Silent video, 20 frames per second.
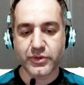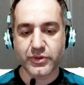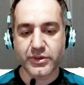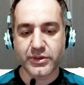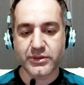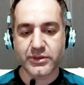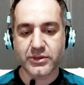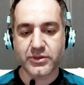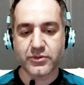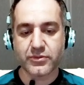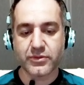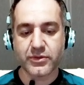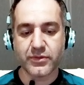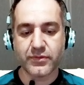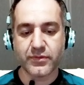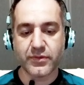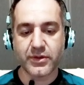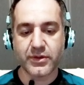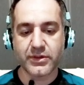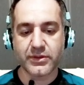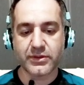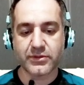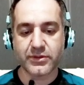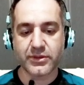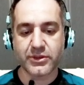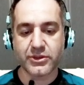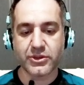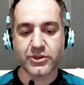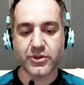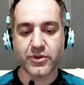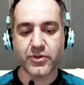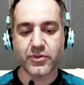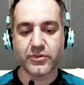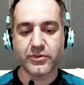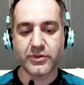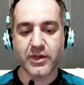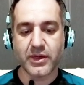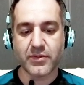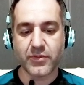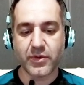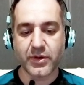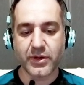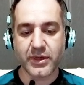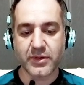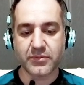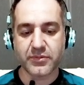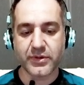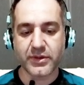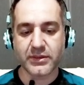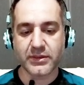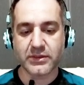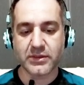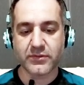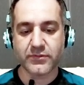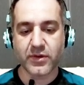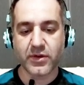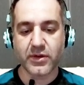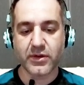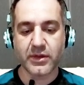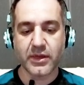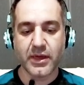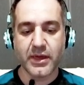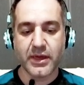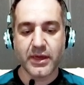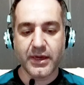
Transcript: risk to reward ratio. Then market breaks the reward.